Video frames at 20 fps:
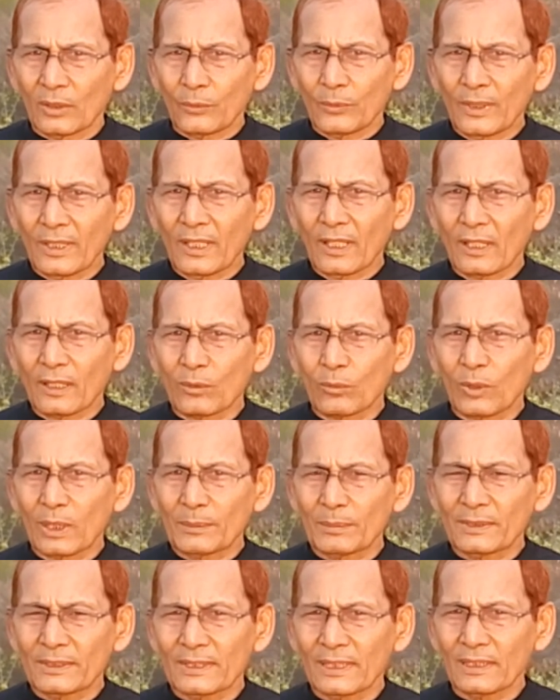we are
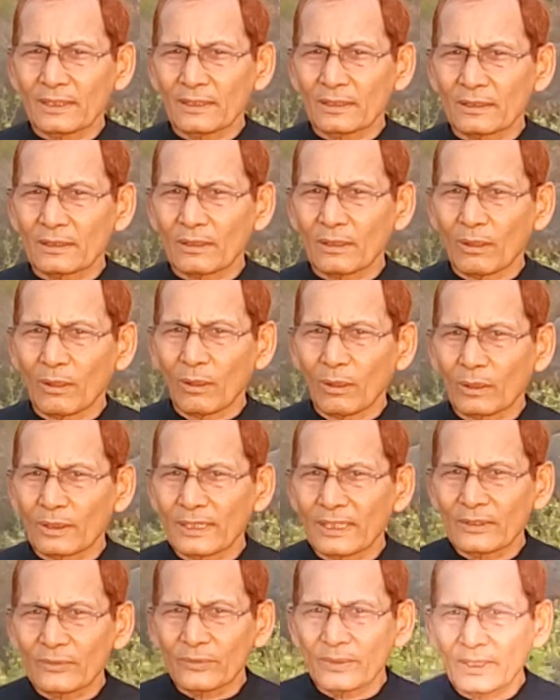what we think. All
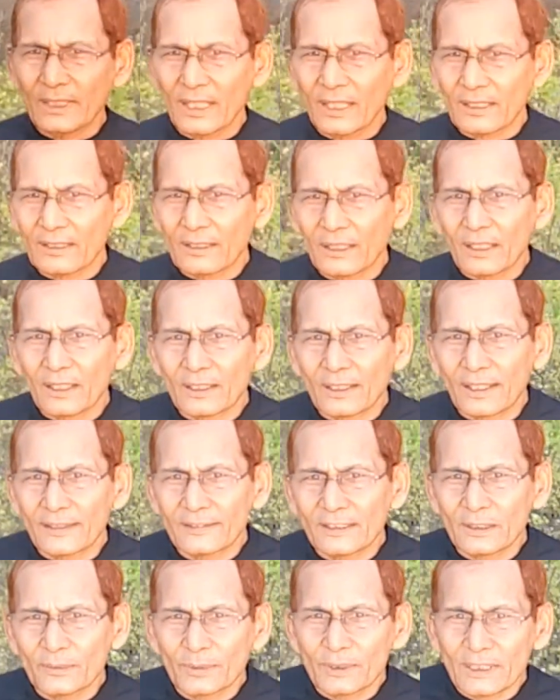that we are
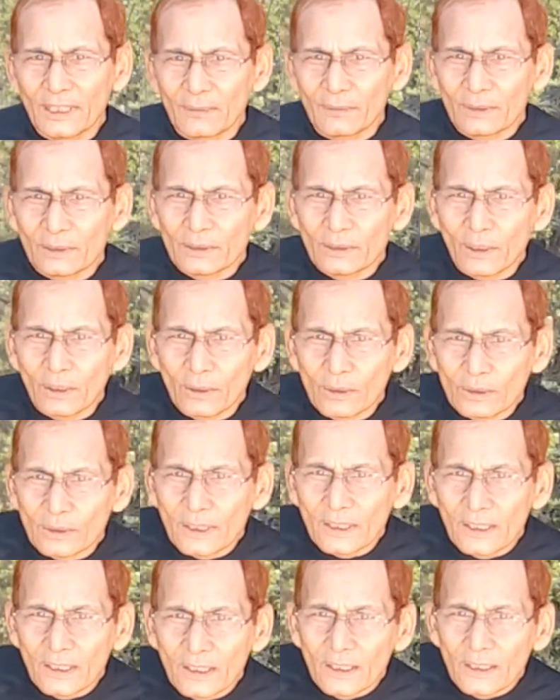arises with our thought.
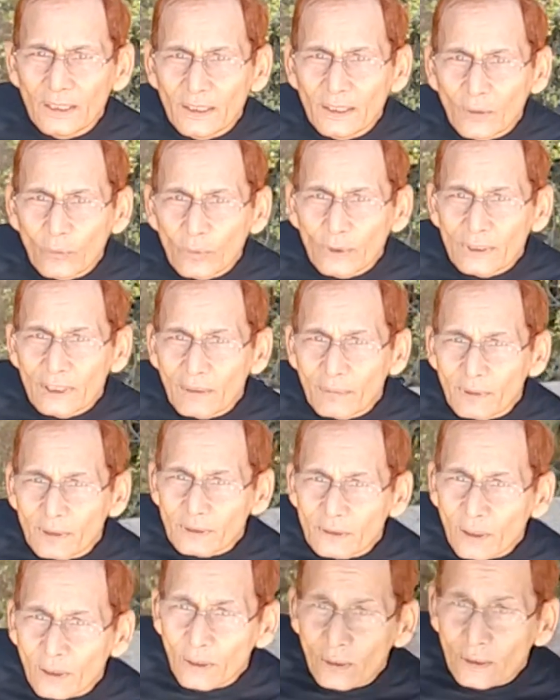With our
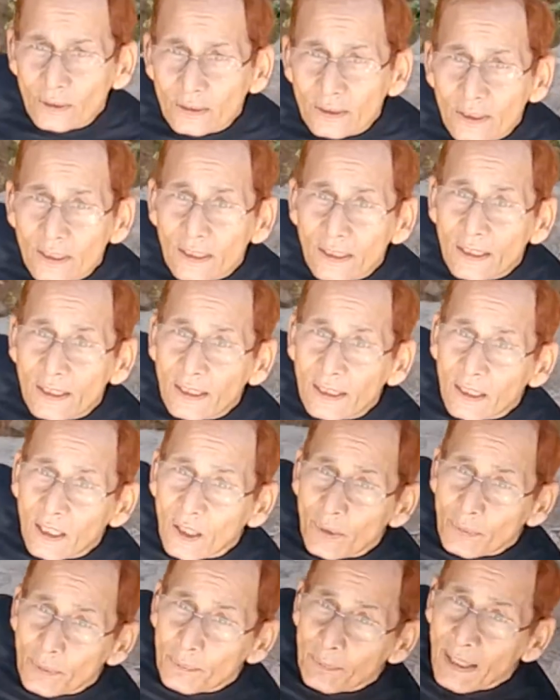thought,
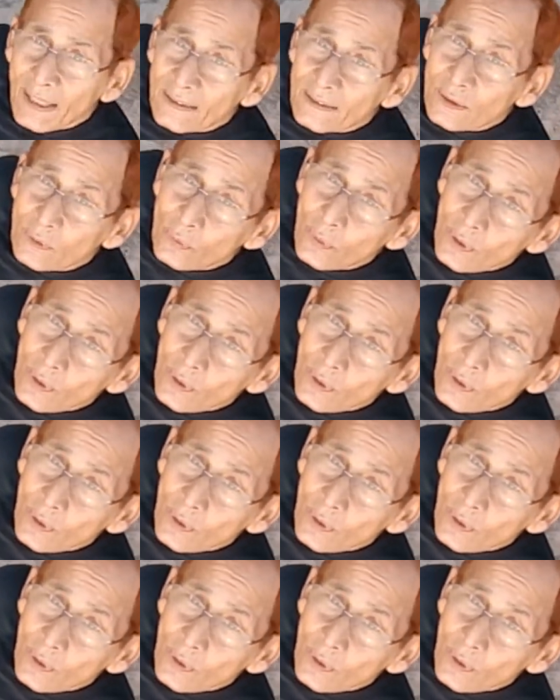we make the